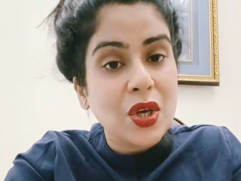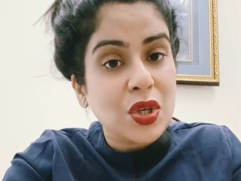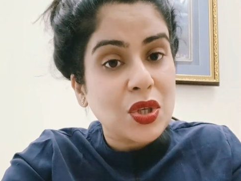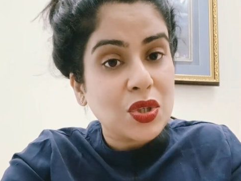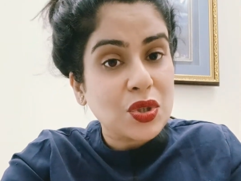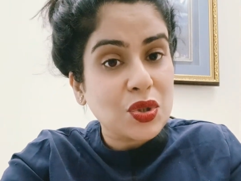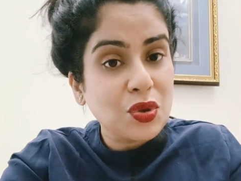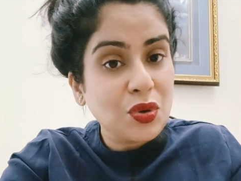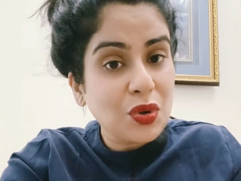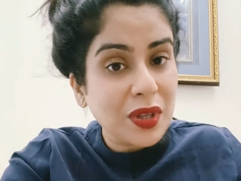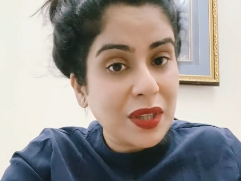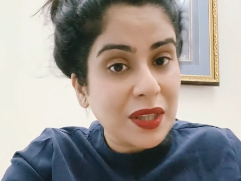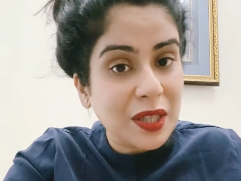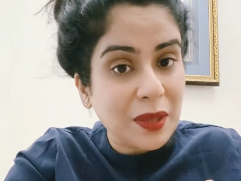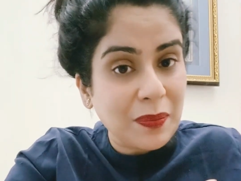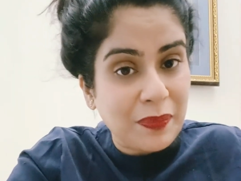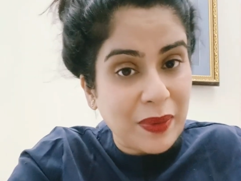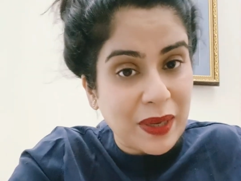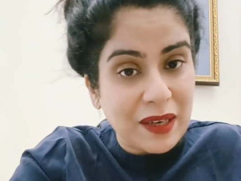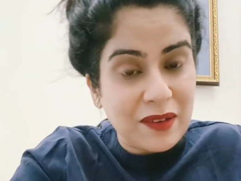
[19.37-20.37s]
So the
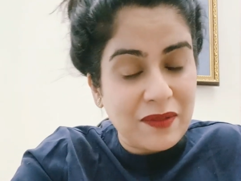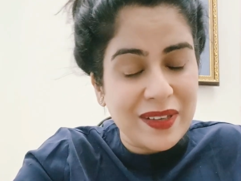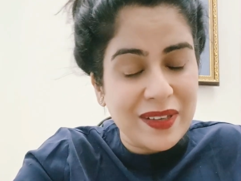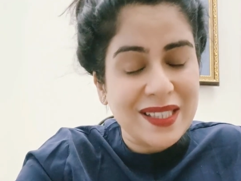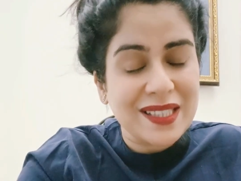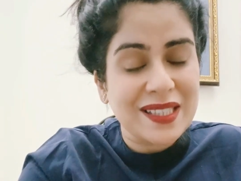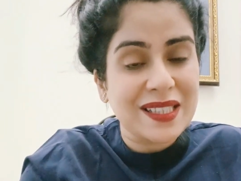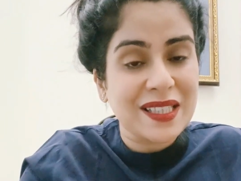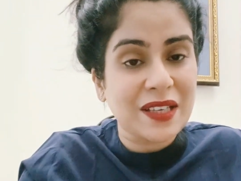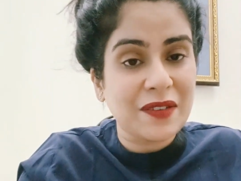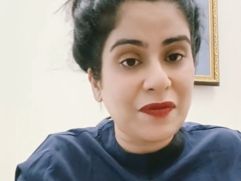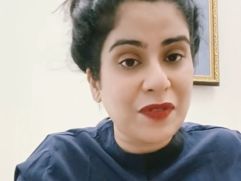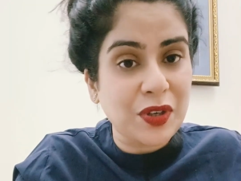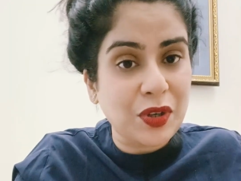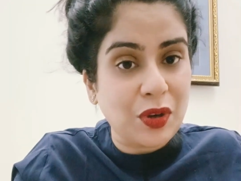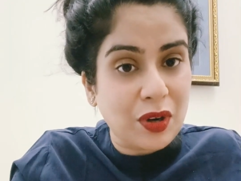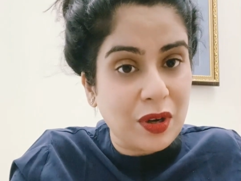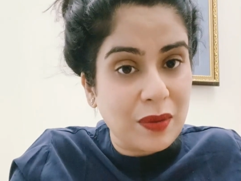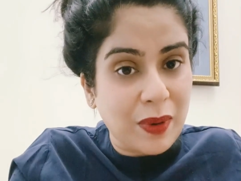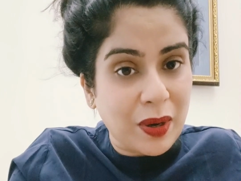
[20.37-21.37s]
pelvis, if we
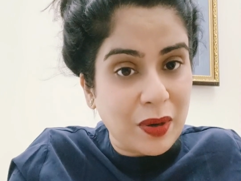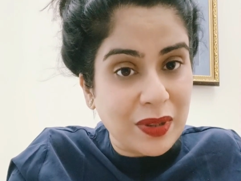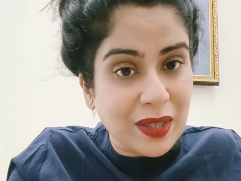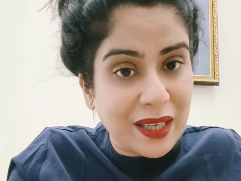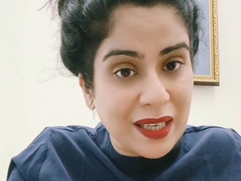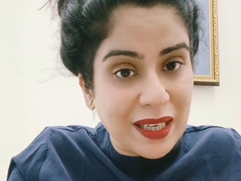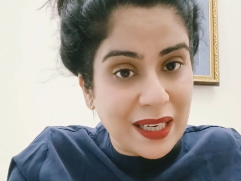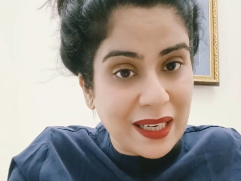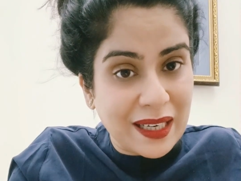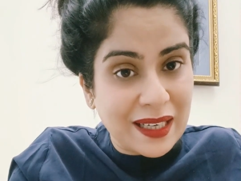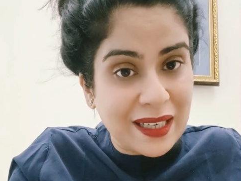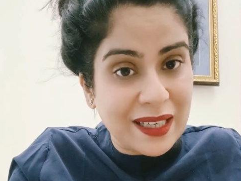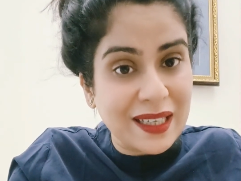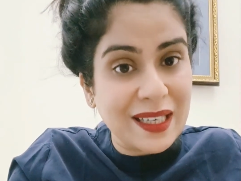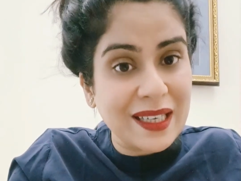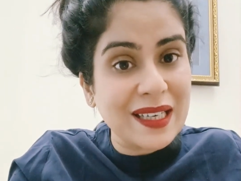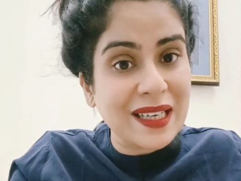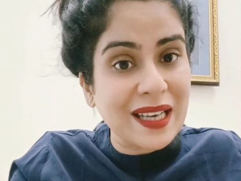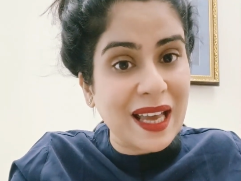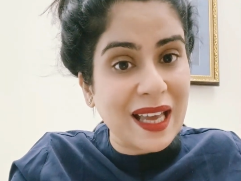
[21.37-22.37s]
talk about the inlet,
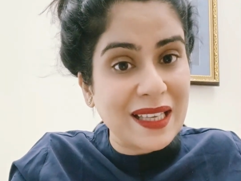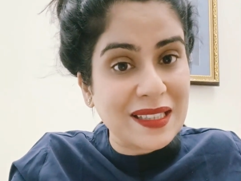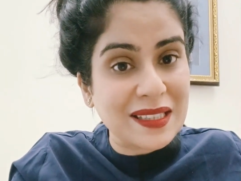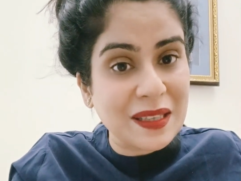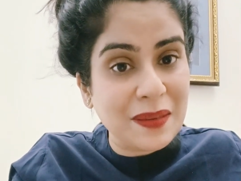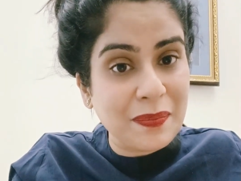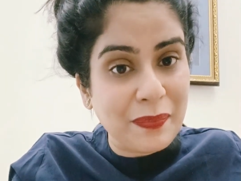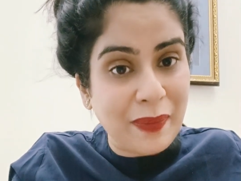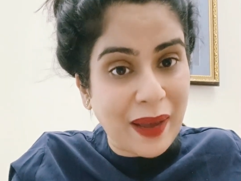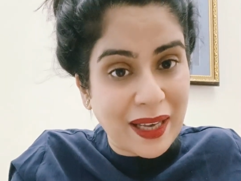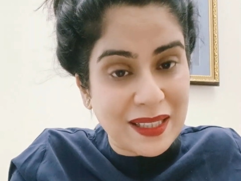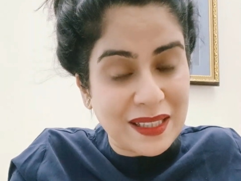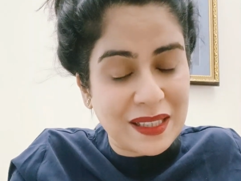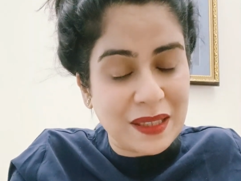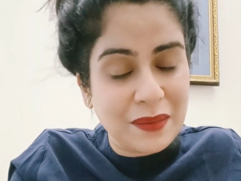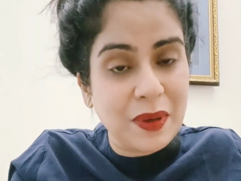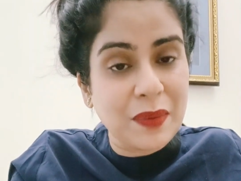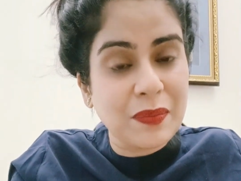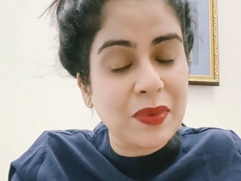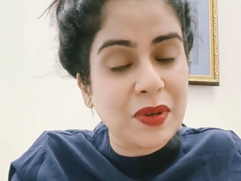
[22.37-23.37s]
it has the
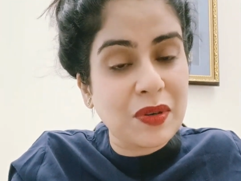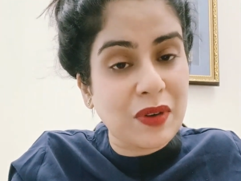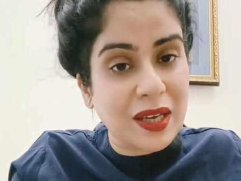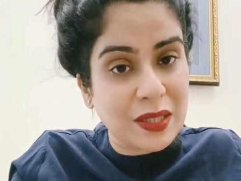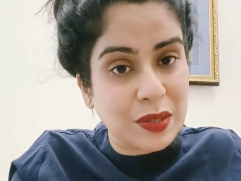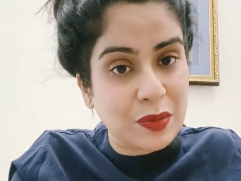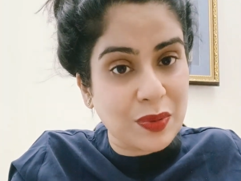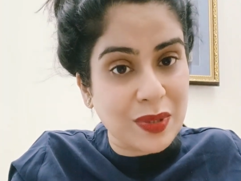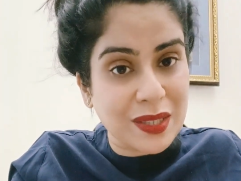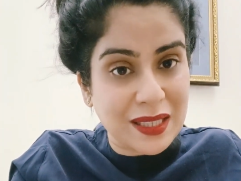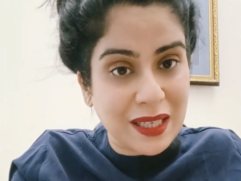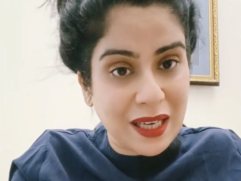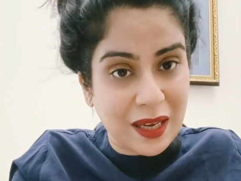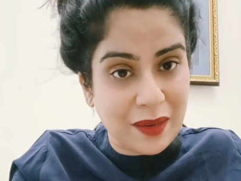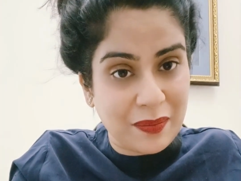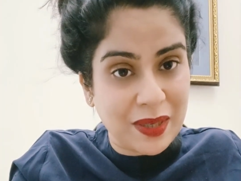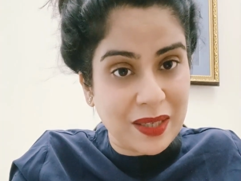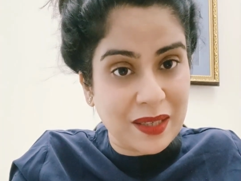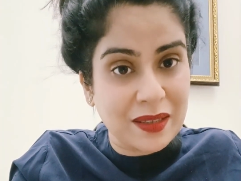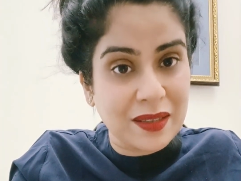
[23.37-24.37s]
maximum transverse
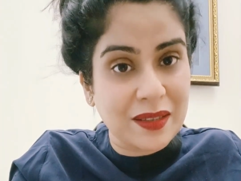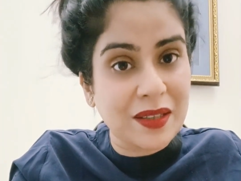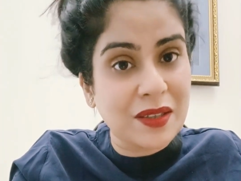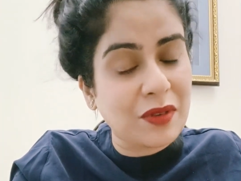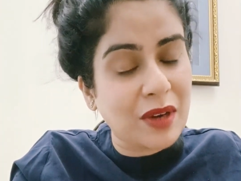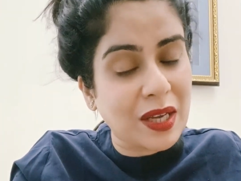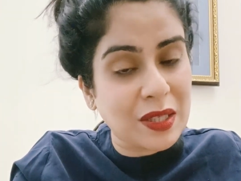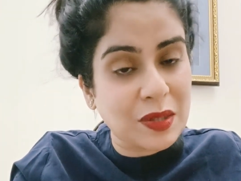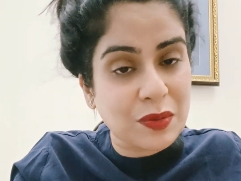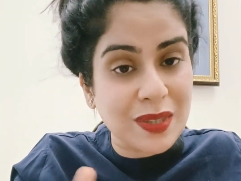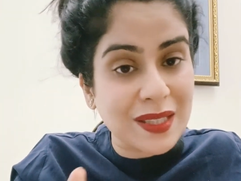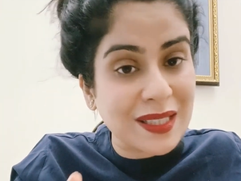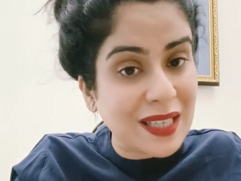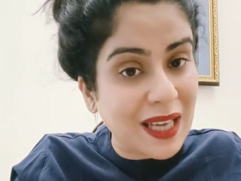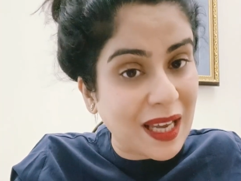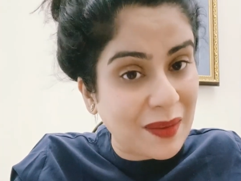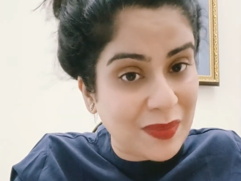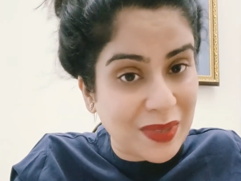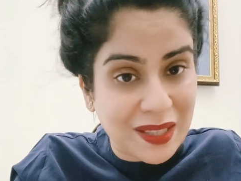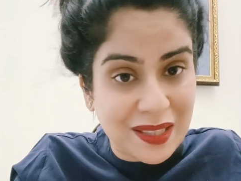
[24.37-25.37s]
diameter. The transverse
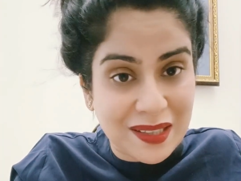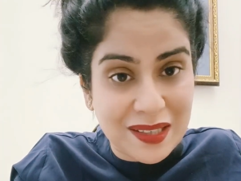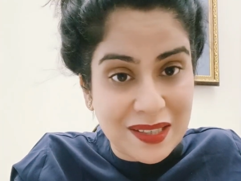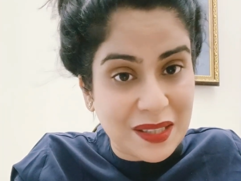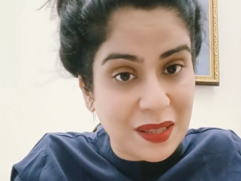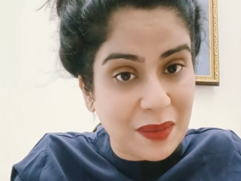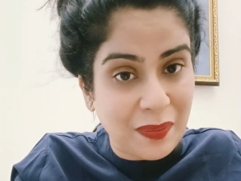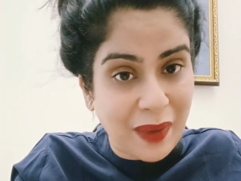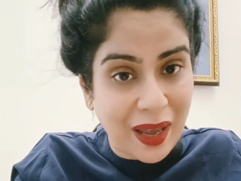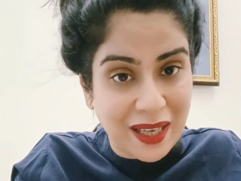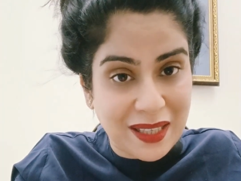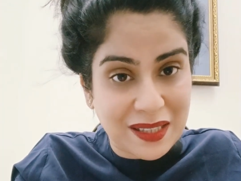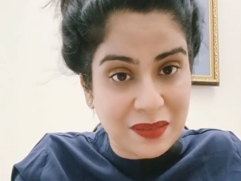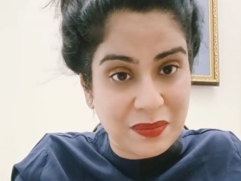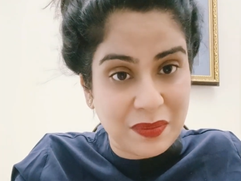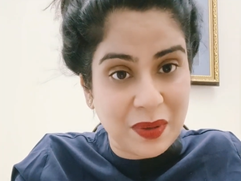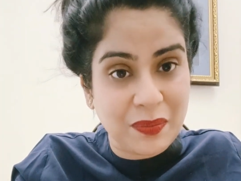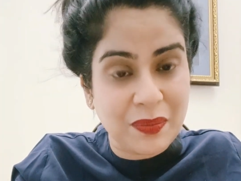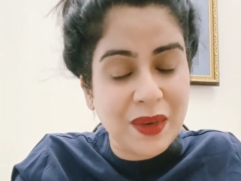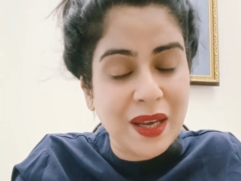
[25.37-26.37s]
diameter is the
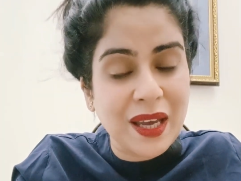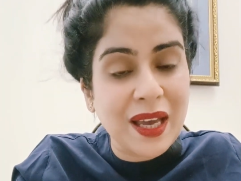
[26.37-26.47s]
maximum